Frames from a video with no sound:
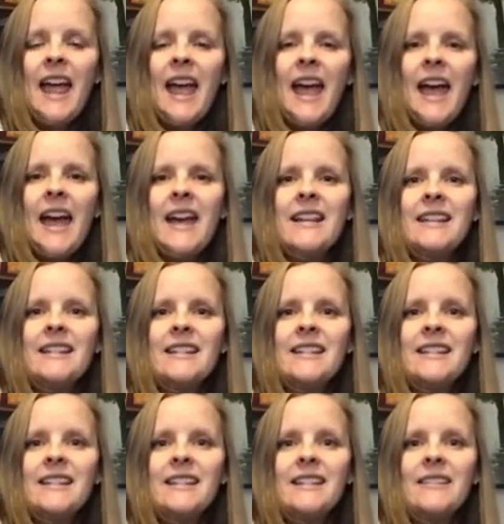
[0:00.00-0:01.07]
and
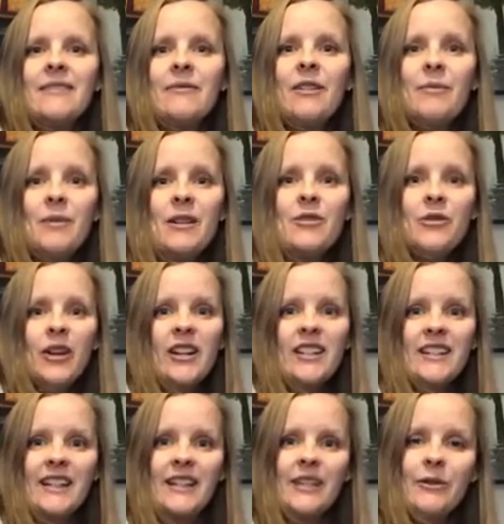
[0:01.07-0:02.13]
we've been trying to
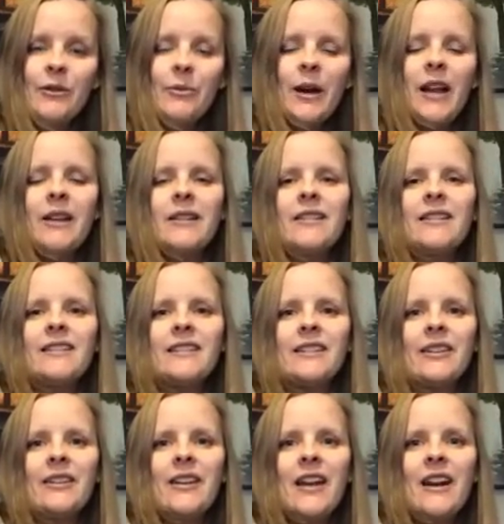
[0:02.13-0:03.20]
tell you about it.
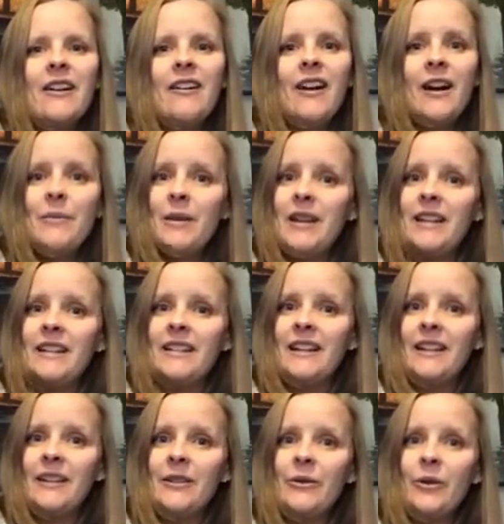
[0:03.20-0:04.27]
So now I'm here to
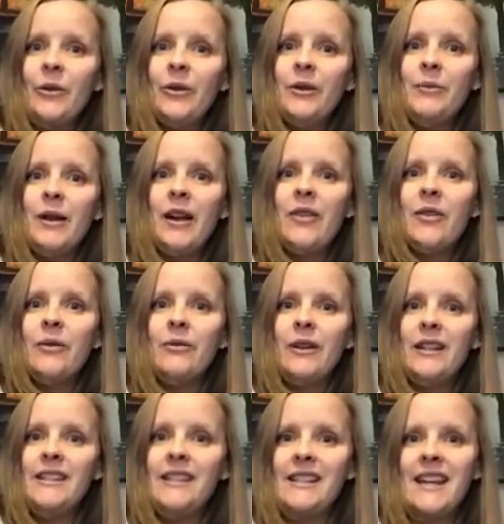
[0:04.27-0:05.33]
tell you all about the
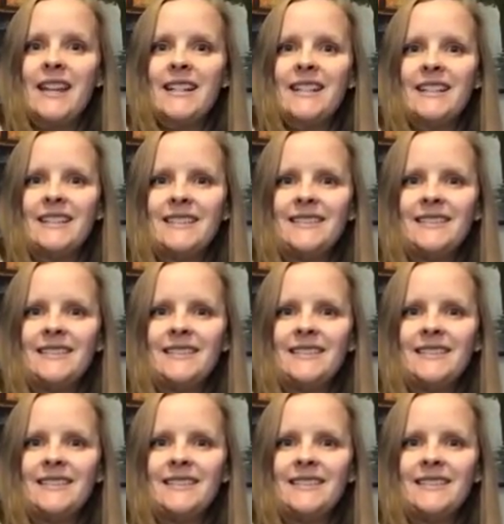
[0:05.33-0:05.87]
Red State.